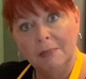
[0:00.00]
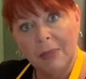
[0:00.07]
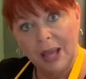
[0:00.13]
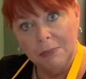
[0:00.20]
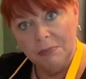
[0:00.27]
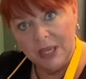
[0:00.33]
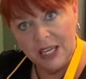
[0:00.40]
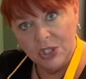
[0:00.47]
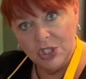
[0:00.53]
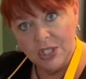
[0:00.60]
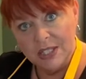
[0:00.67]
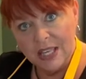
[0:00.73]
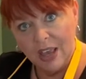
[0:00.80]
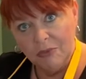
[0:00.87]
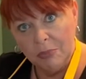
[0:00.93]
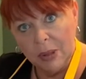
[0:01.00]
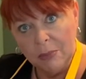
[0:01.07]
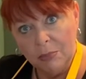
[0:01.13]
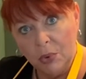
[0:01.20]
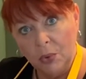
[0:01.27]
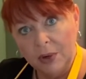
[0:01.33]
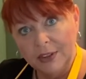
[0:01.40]
My peaches have
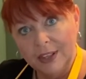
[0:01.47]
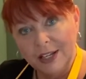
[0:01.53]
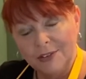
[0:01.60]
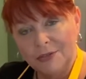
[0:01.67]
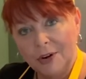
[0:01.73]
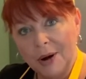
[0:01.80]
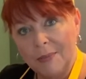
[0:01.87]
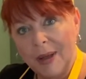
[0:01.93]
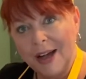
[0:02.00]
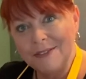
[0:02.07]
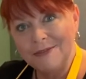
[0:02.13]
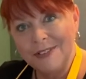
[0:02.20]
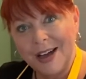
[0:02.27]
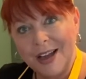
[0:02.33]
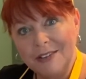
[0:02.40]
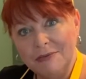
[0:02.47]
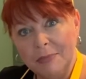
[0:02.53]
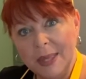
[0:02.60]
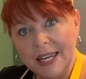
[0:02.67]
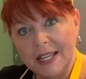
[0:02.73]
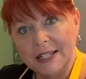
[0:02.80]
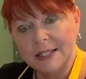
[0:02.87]
been boiling for about five
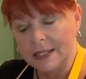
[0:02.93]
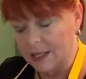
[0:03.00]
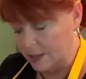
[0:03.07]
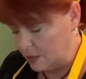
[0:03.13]
minutes,